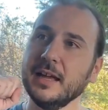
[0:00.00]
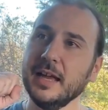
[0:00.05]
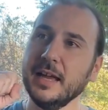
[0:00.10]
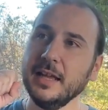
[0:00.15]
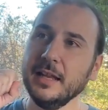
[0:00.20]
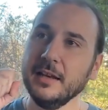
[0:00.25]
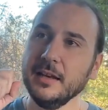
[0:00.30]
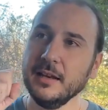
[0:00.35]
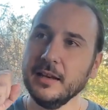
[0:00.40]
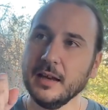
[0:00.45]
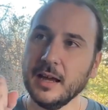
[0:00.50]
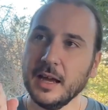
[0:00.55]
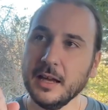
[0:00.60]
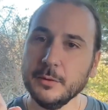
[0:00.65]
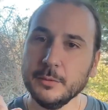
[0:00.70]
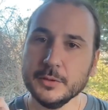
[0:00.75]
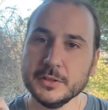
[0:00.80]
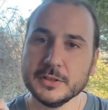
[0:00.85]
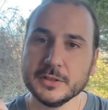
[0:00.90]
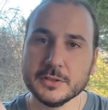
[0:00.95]
And
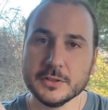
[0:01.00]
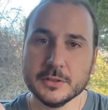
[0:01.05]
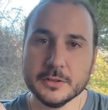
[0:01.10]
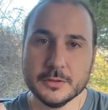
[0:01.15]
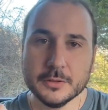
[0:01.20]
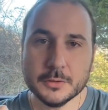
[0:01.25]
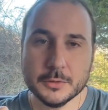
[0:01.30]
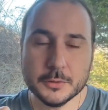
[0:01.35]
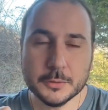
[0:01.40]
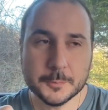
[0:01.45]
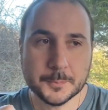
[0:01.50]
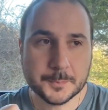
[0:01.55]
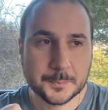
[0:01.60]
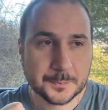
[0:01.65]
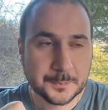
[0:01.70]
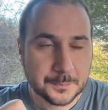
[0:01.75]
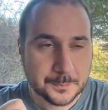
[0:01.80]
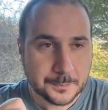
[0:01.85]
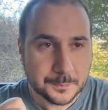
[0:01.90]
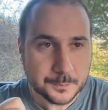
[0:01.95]
I was so
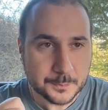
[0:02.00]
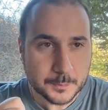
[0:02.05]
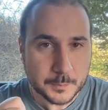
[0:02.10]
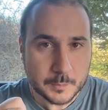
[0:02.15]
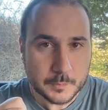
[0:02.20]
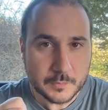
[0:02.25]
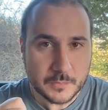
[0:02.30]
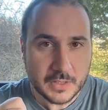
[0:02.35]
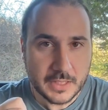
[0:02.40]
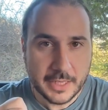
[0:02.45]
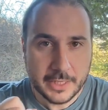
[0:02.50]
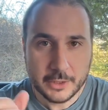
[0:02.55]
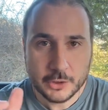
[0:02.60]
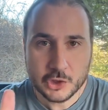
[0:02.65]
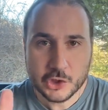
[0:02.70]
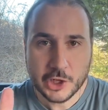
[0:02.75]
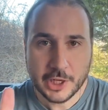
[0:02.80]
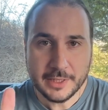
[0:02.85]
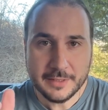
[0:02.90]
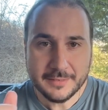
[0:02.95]

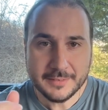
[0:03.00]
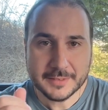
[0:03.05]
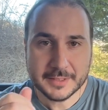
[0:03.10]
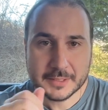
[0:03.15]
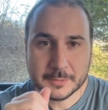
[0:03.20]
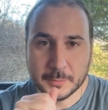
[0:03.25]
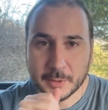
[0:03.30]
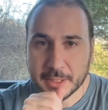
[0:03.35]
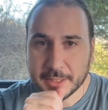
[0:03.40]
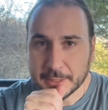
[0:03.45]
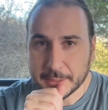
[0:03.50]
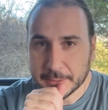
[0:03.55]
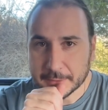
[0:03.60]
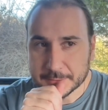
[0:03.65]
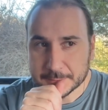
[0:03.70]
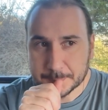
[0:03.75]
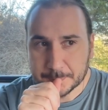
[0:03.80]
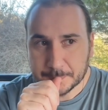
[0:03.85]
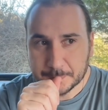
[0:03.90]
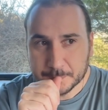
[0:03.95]
enchanted by
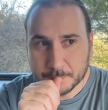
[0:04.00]
it,